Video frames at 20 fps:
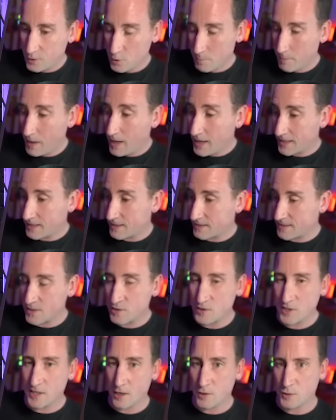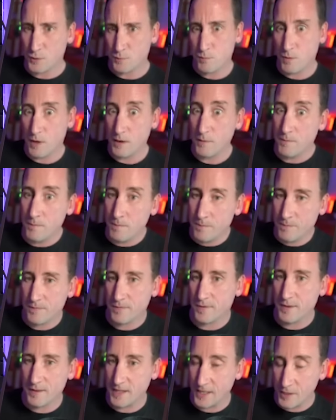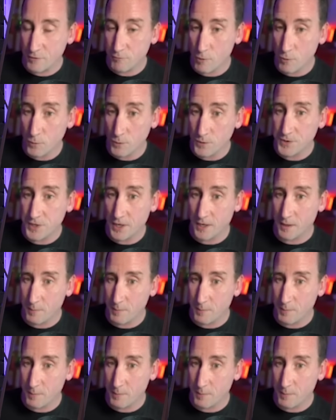your mind essentially goes, well, these rules still